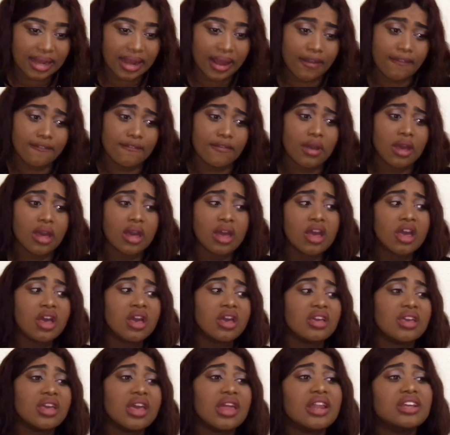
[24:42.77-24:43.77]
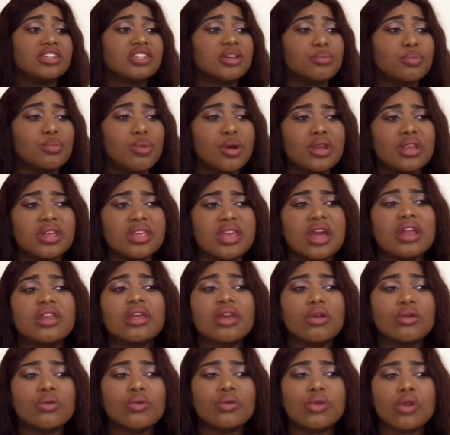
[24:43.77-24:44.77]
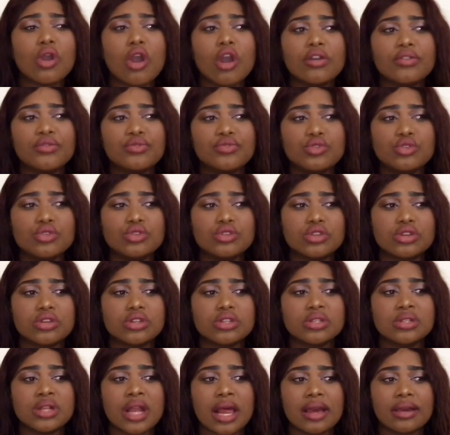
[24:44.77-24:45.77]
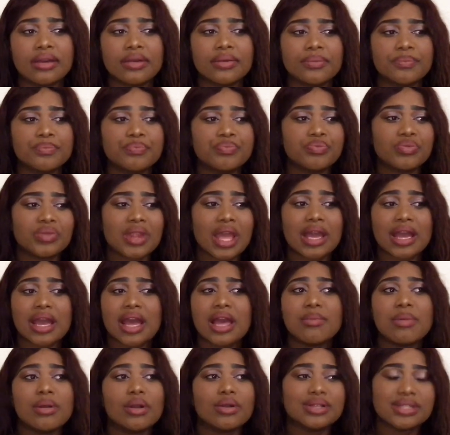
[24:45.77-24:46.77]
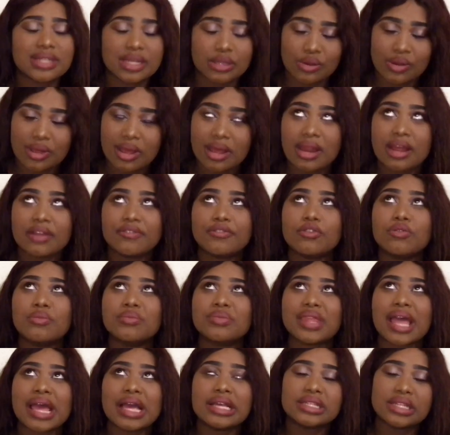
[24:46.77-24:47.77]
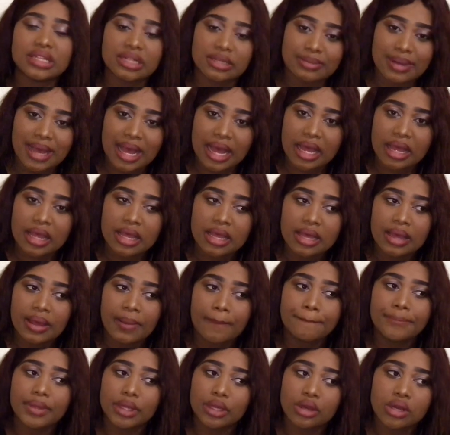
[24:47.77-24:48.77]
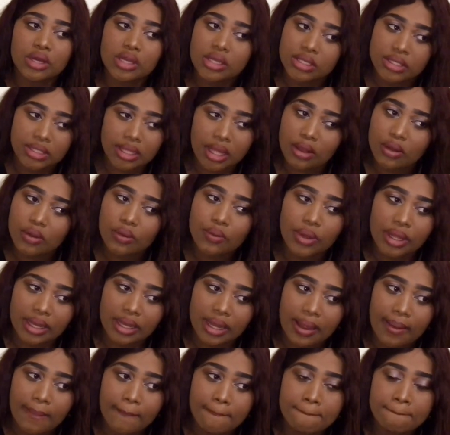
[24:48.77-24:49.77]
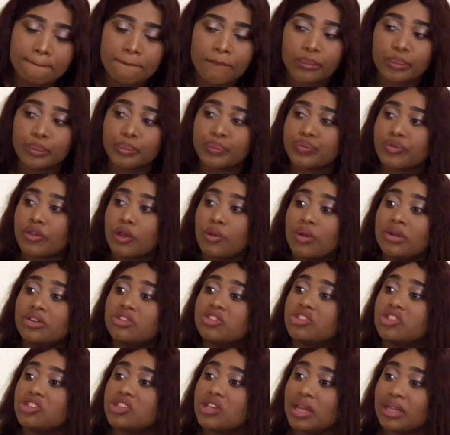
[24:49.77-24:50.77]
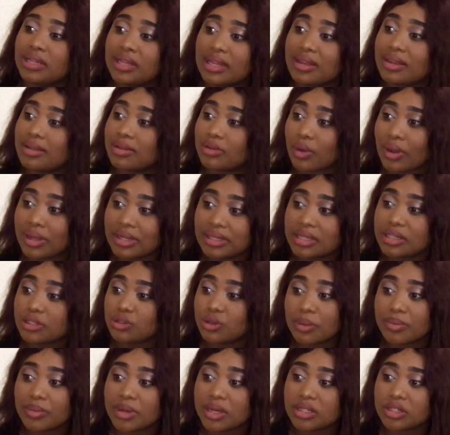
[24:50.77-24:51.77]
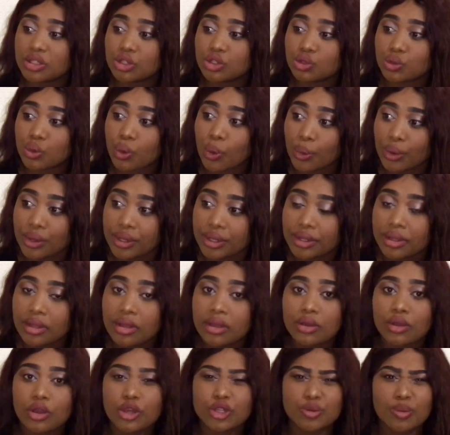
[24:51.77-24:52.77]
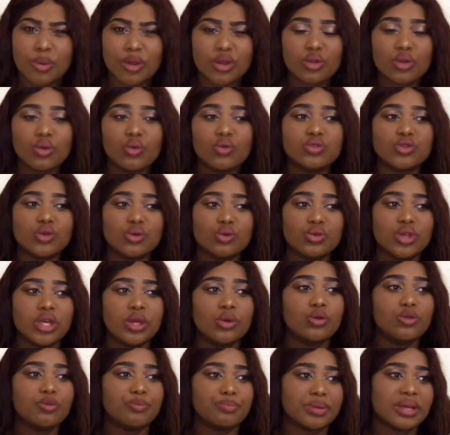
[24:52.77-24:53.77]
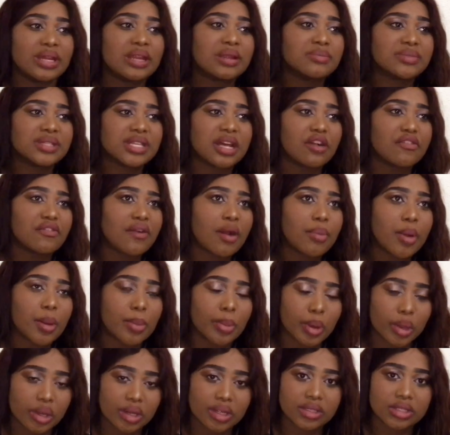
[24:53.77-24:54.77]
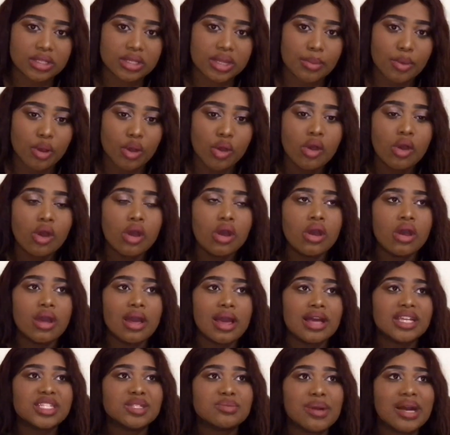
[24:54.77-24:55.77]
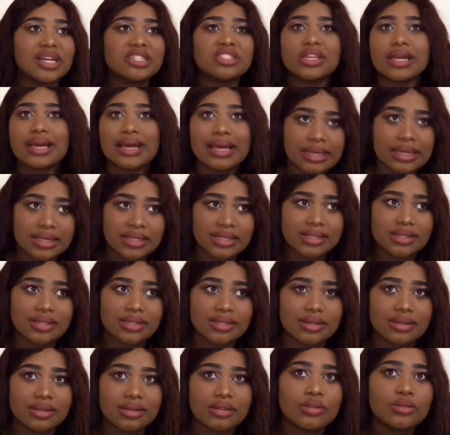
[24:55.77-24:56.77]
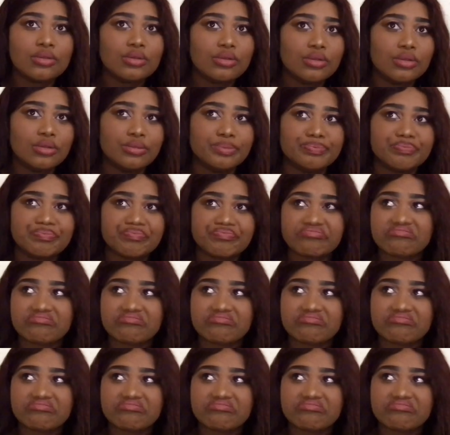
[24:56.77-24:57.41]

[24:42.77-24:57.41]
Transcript: love. You know, some people are confused because, like, I have a concern. And I'm from Kazel, because Kalokwena, when she and the little condemned on this school. Cause when he will beat himself up about it, as much as he will